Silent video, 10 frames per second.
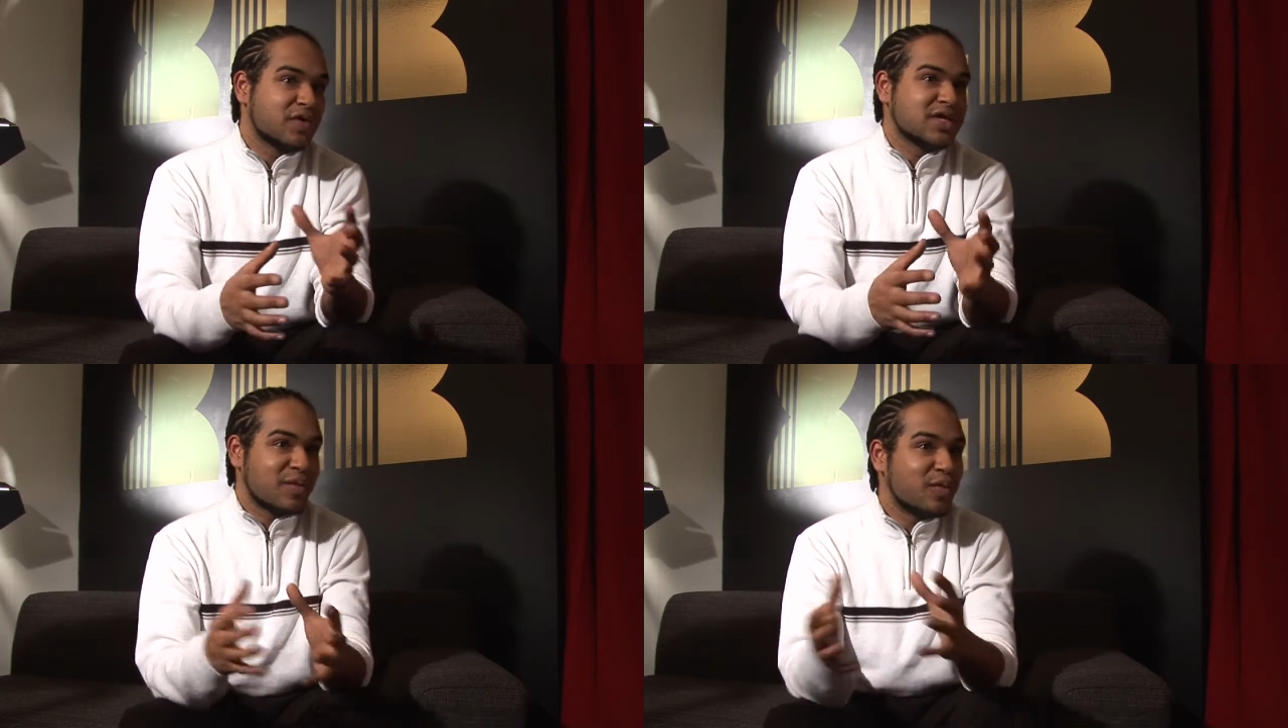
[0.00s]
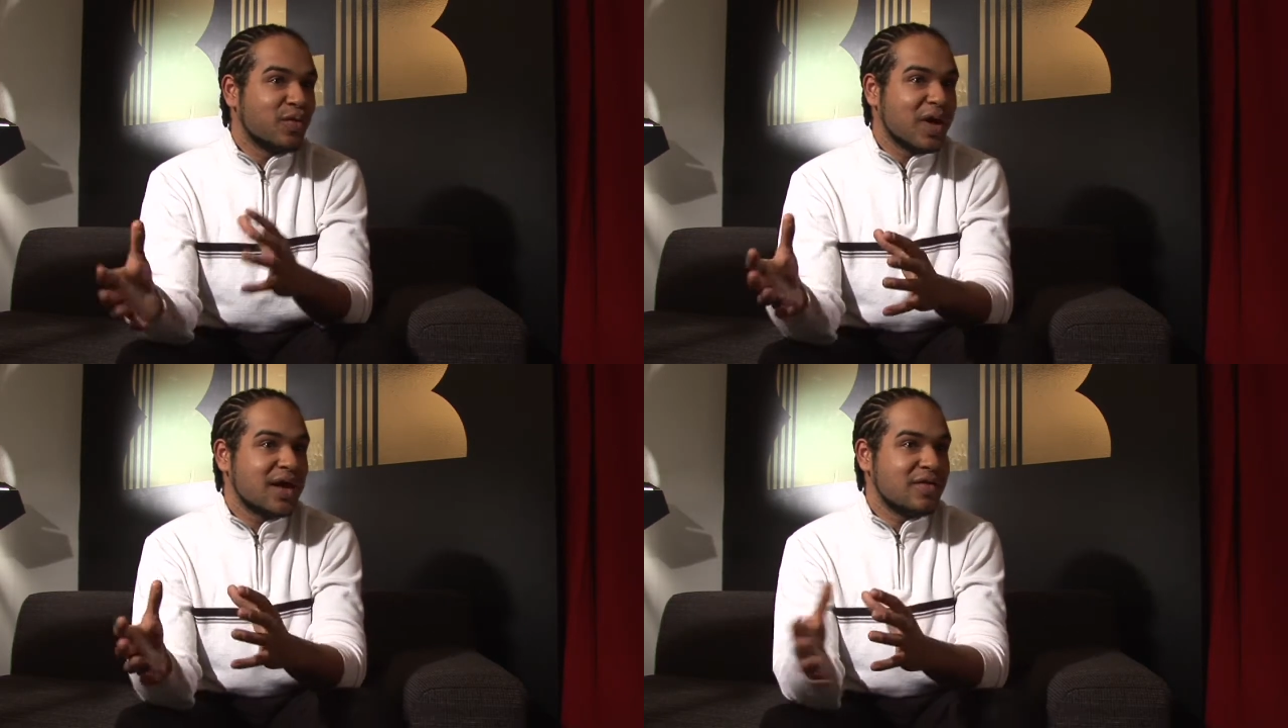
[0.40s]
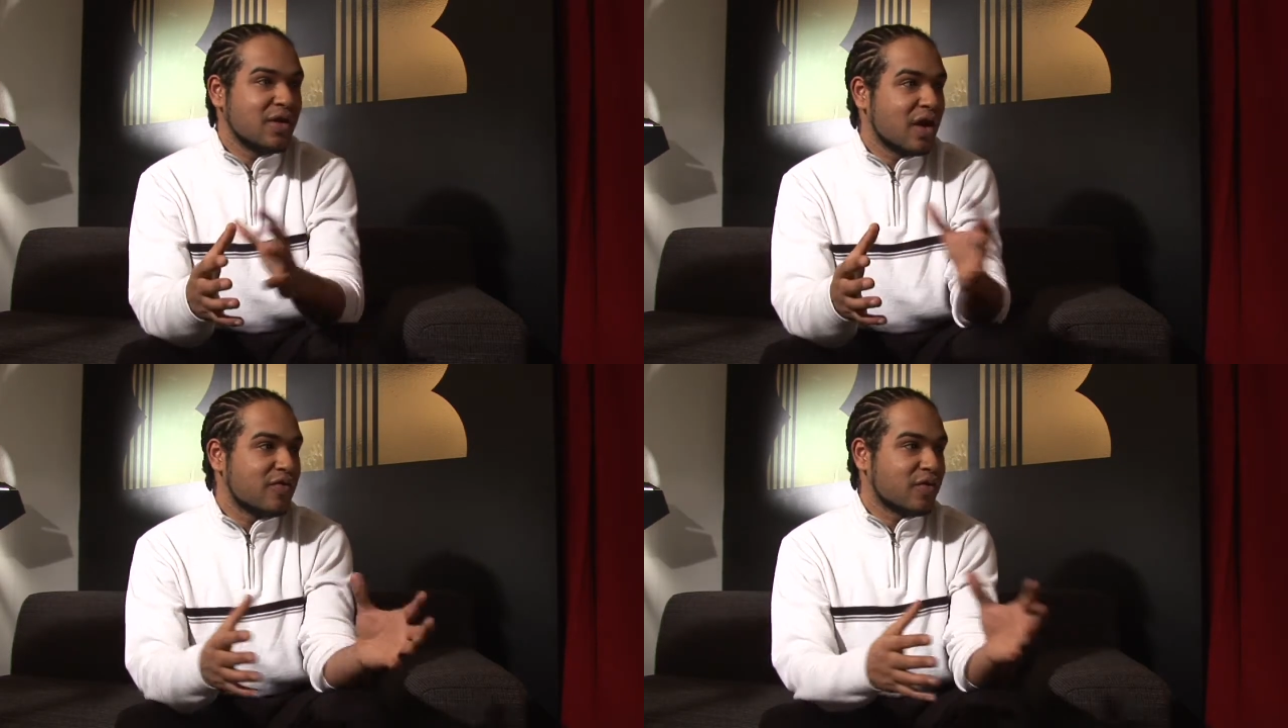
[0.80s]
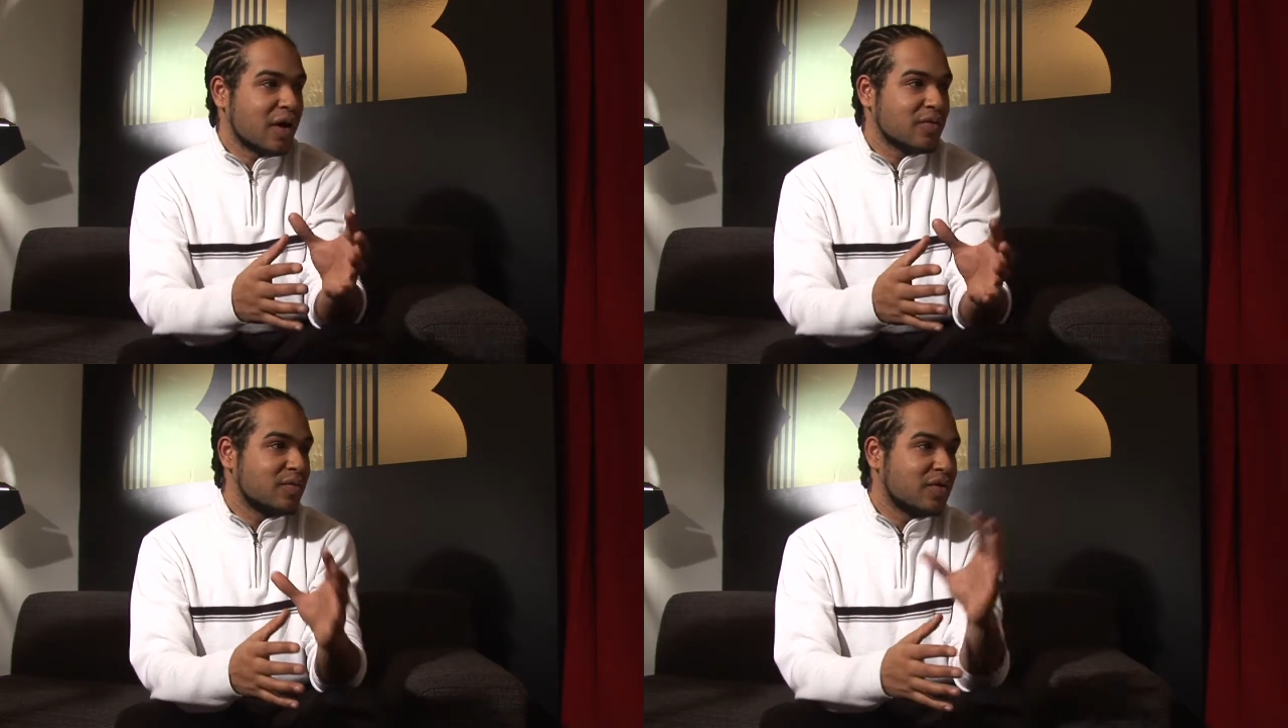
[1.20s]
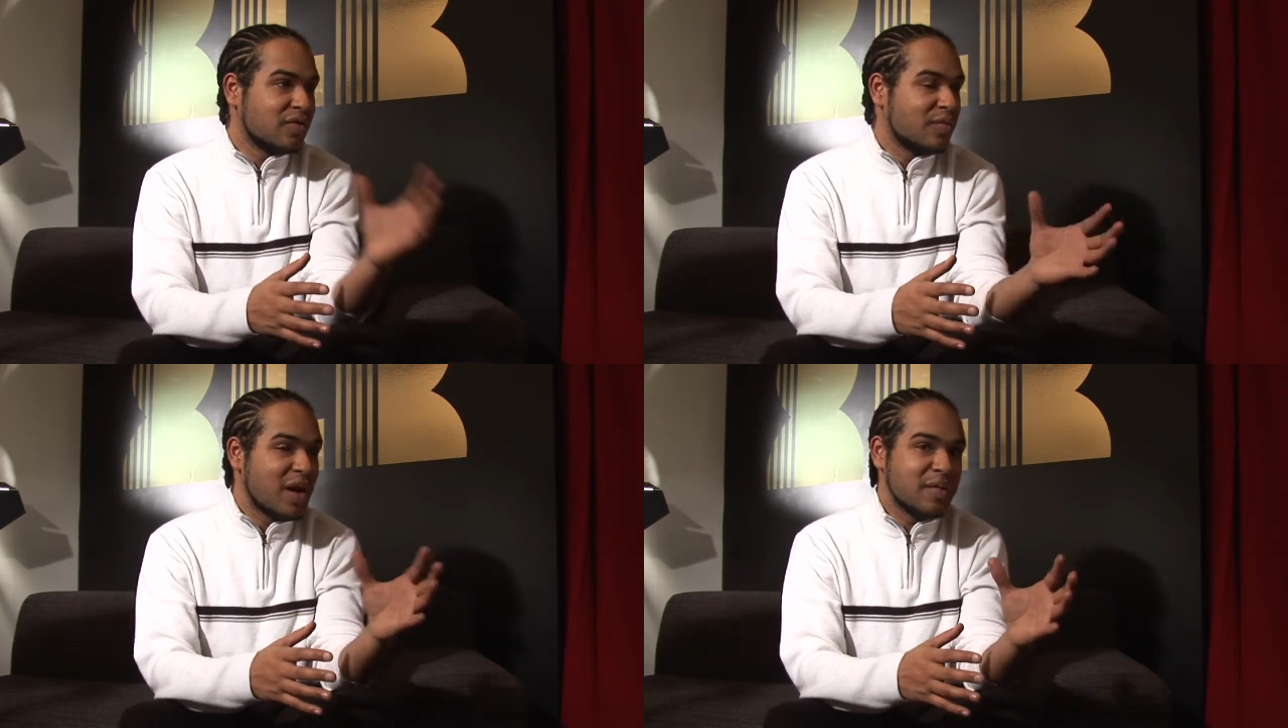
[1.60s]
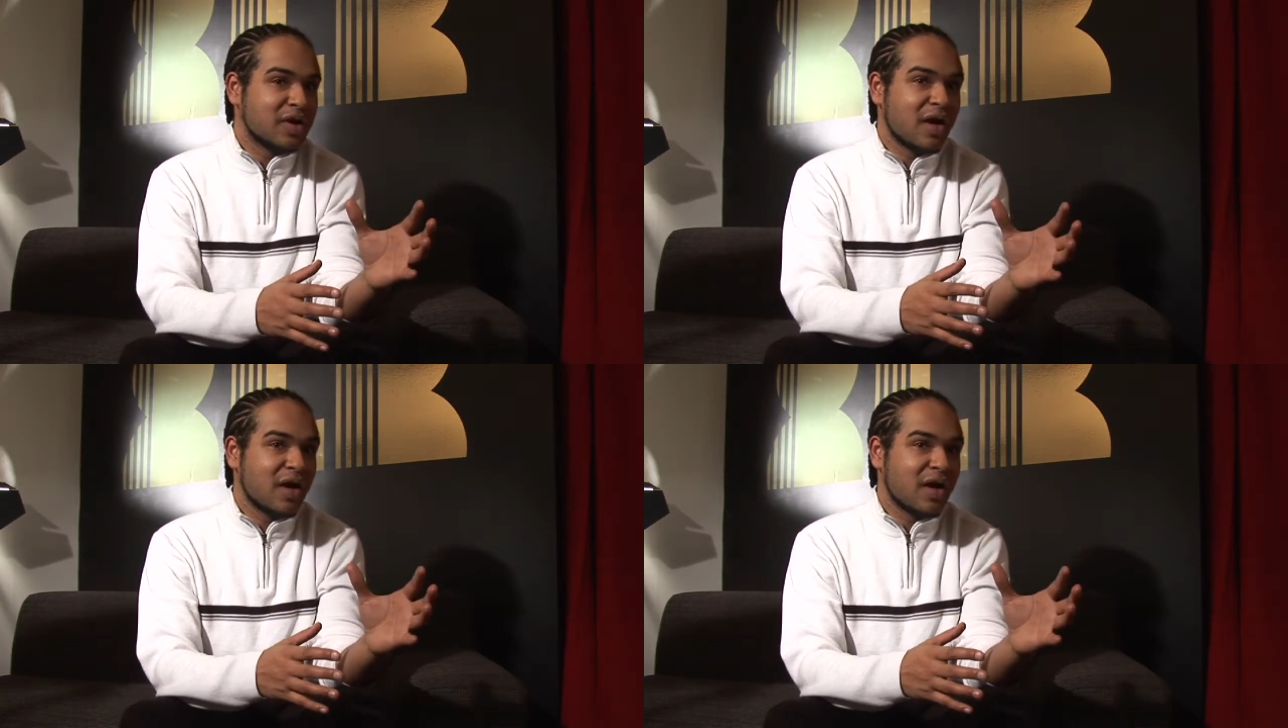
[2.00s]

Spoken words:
for example. Throughout maybe